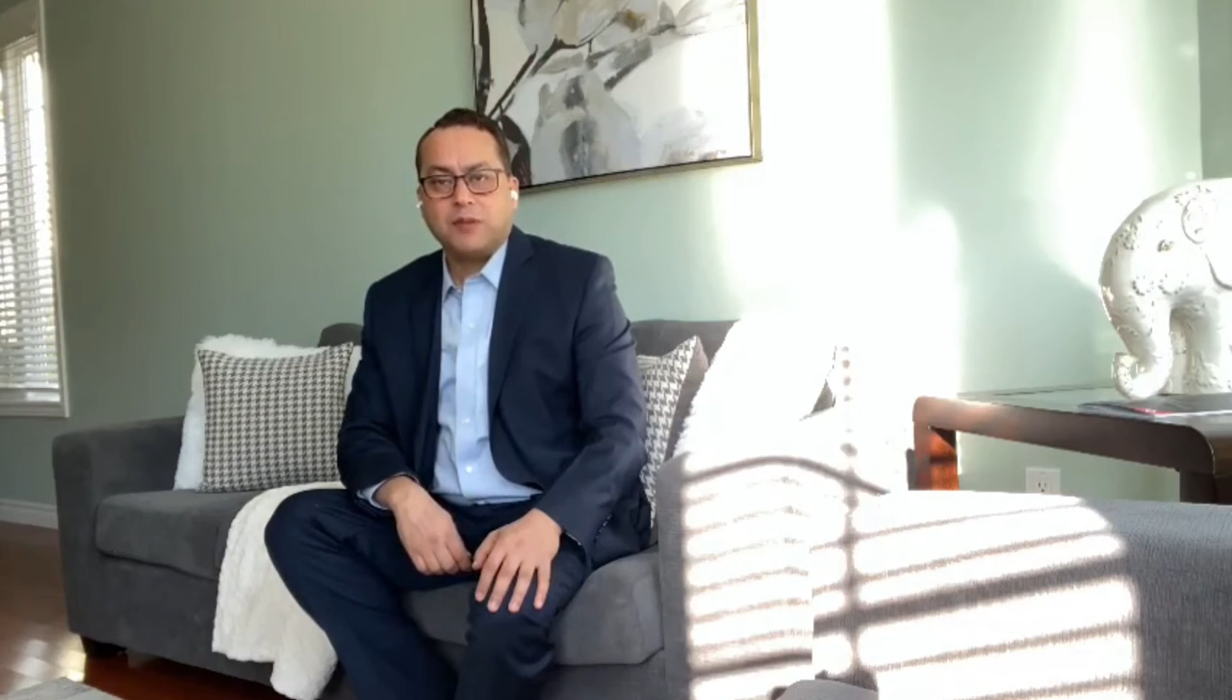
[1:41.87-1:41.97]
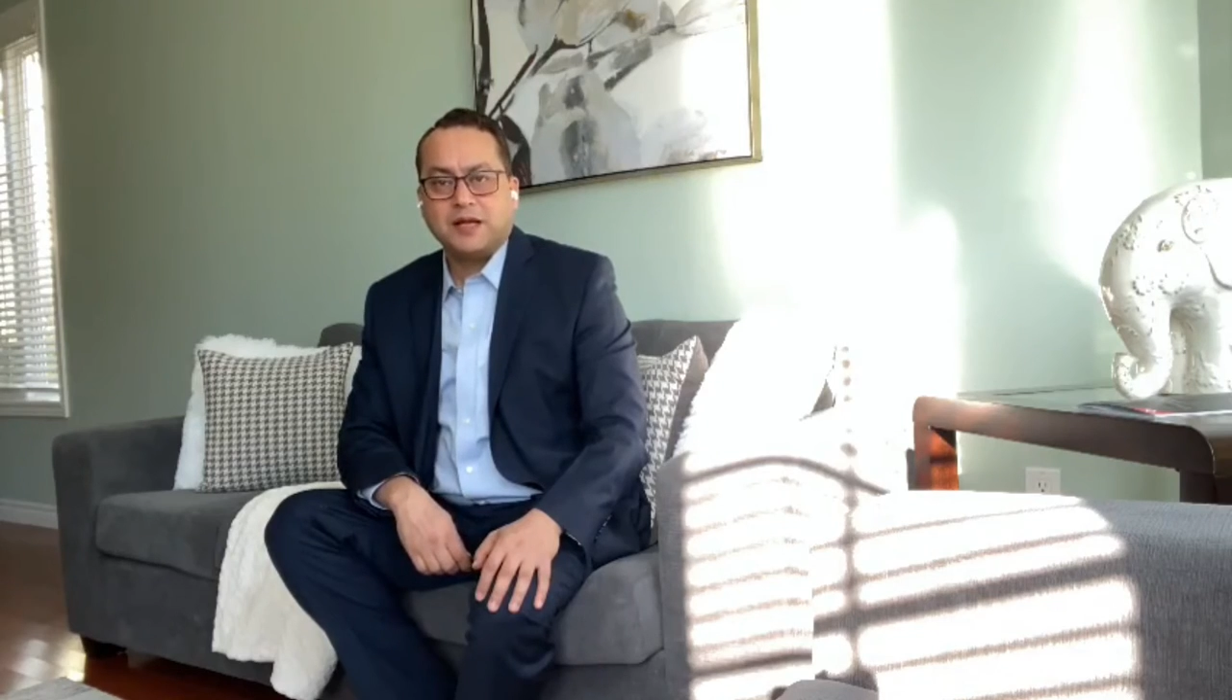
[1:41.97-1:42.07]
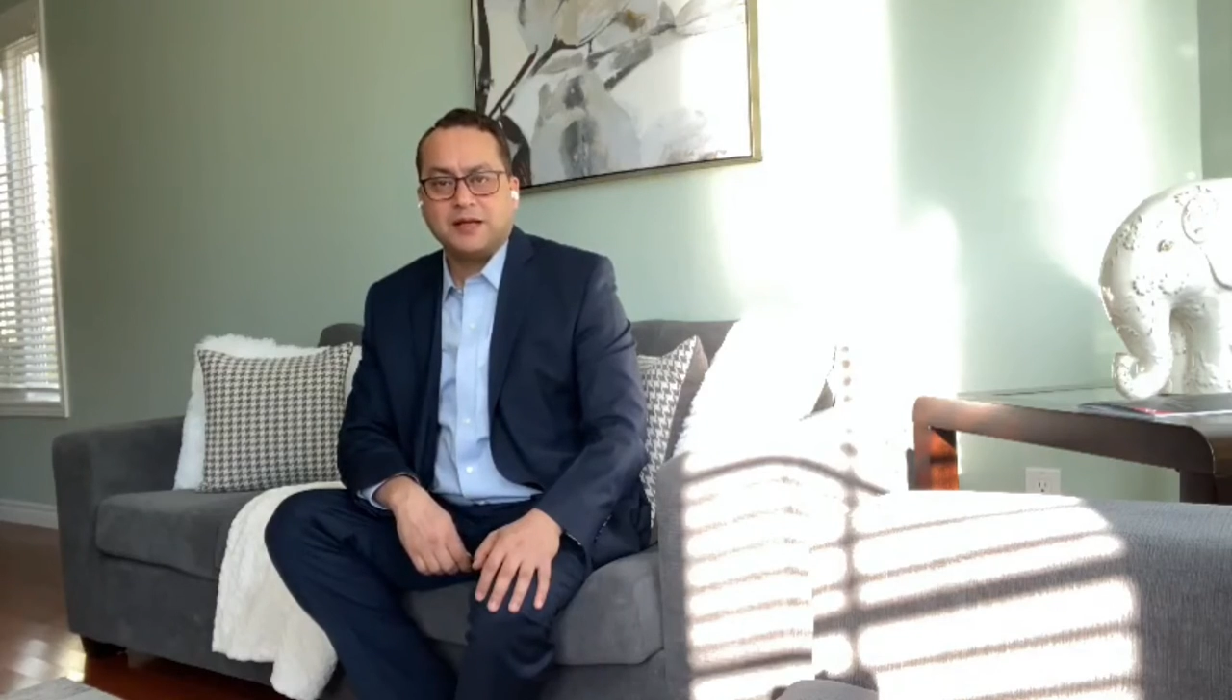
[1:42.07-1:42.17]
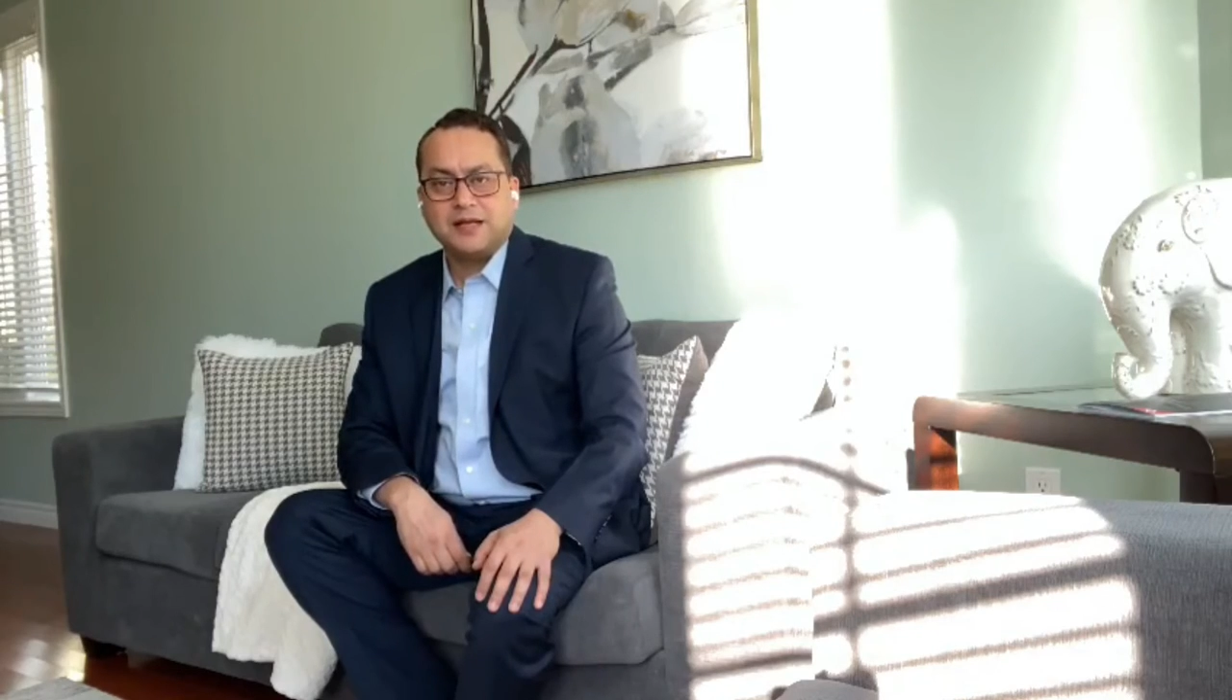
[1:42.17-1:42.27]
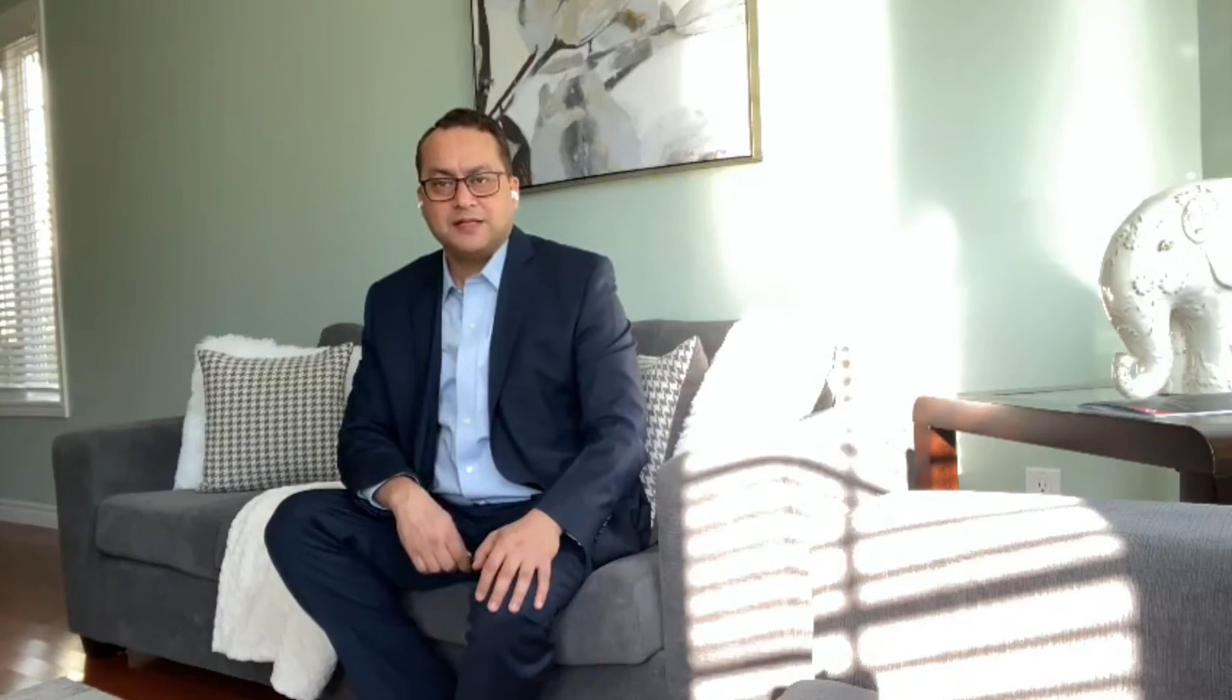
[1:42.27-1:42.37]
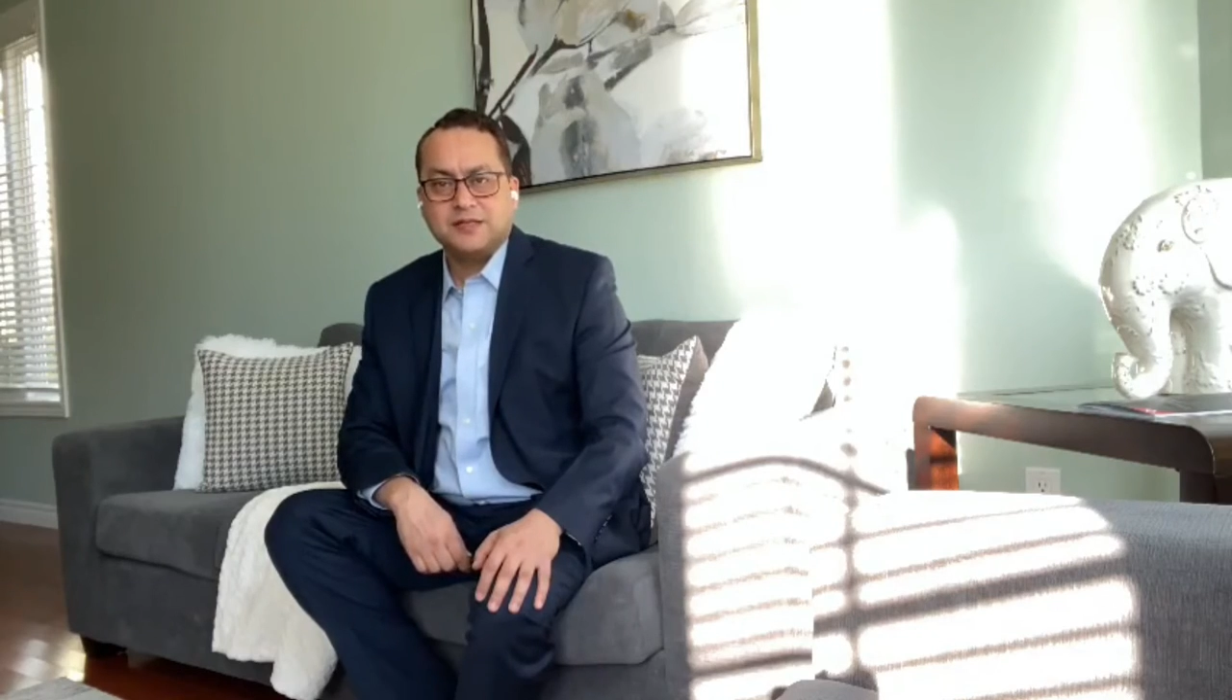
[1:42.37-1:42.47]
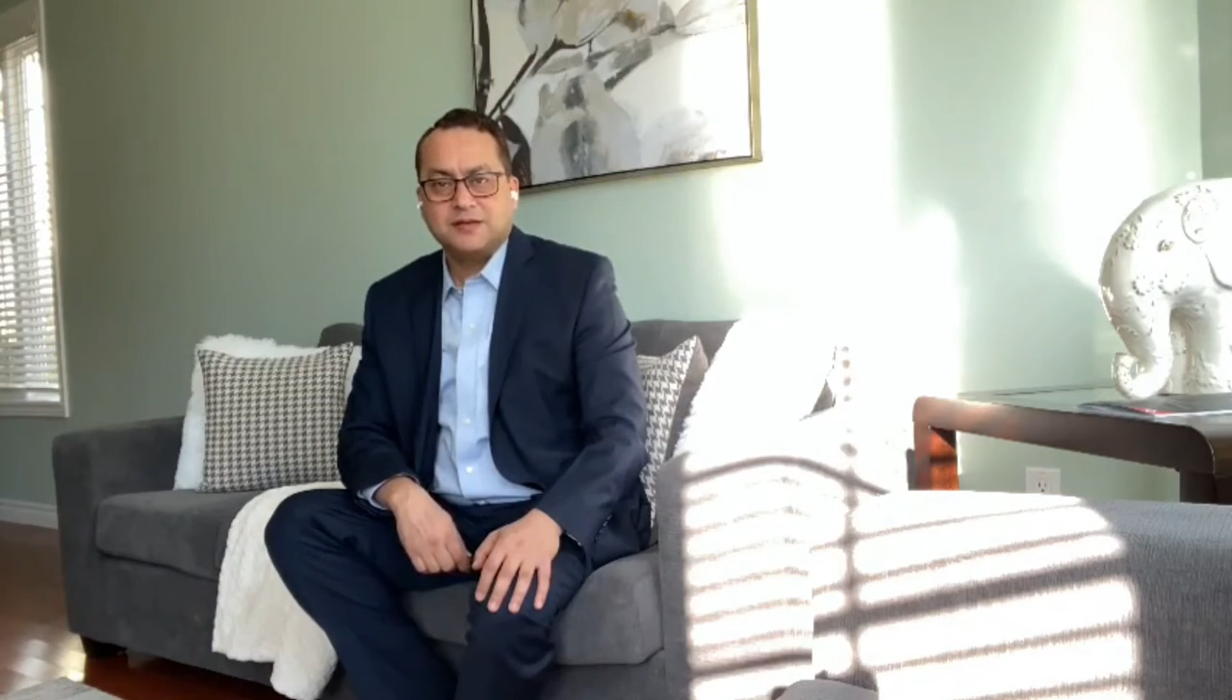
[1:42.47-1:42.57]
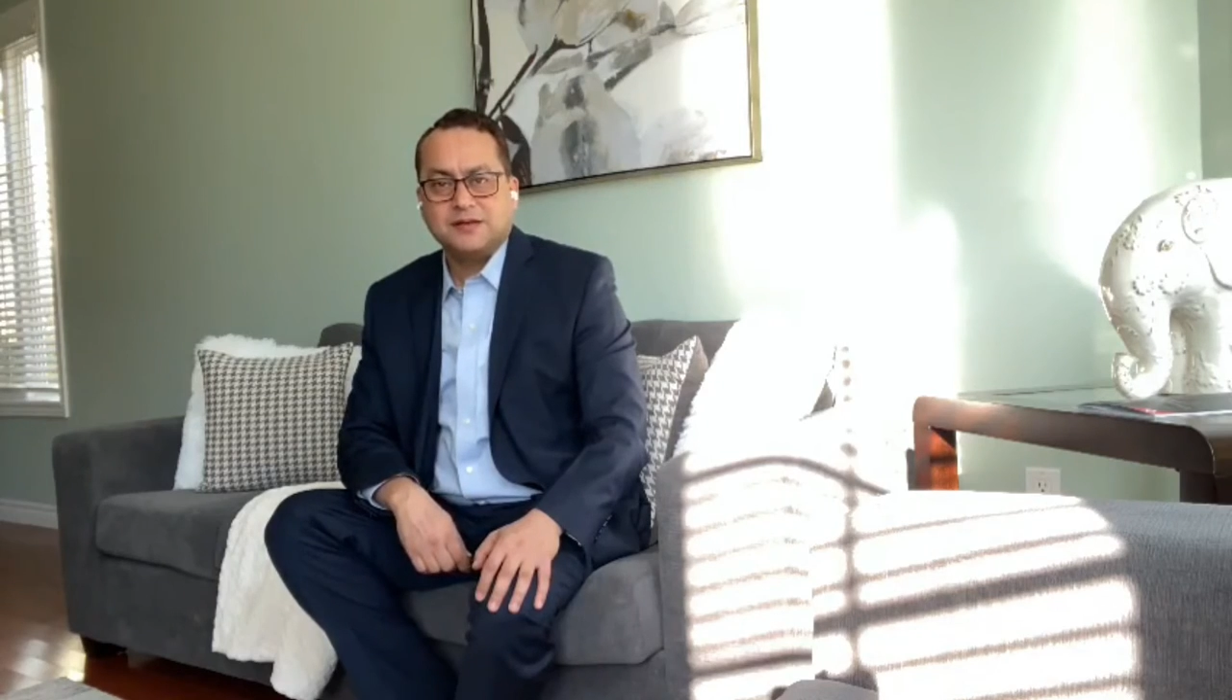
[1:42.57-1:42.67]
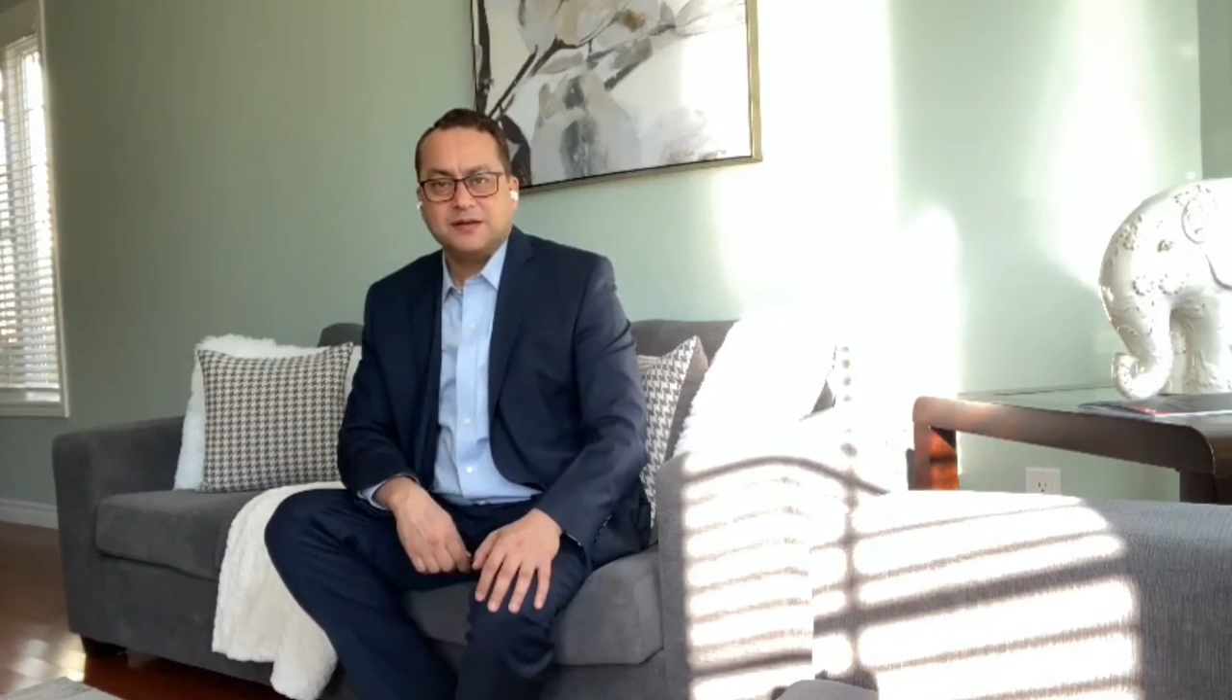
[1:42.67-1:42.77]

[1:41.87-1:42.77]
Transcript: my clients.